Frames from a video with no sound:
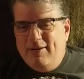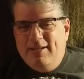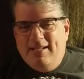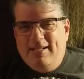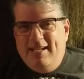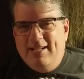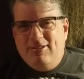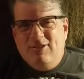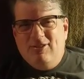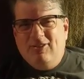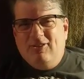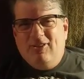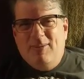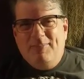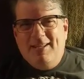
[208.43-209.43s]
in the kitchen or
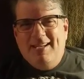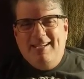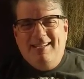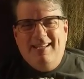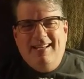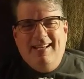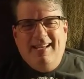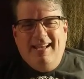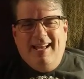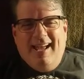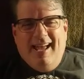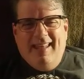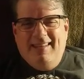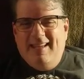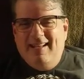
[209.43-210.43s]
something,
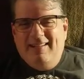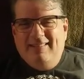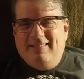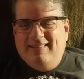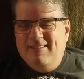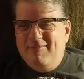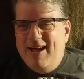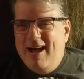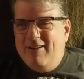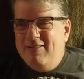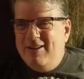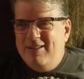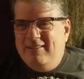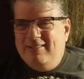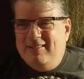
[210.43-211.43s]
and then somehow or
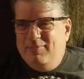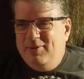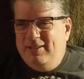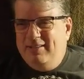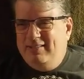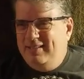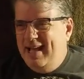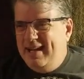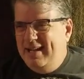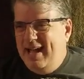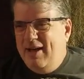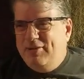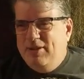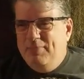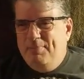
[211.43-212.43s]
other, someone's got it
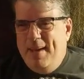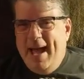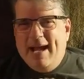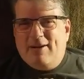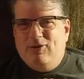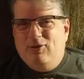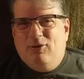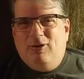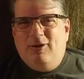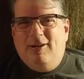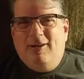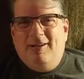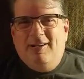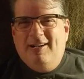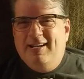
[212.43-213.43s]
out the back
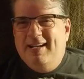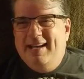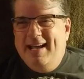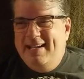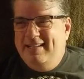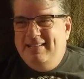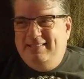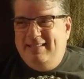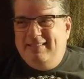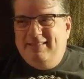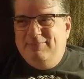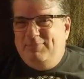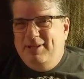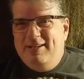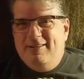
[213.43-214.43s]
door, and it
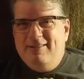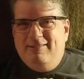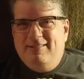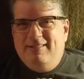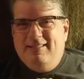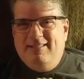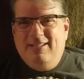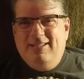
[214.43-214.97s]
disappeared into the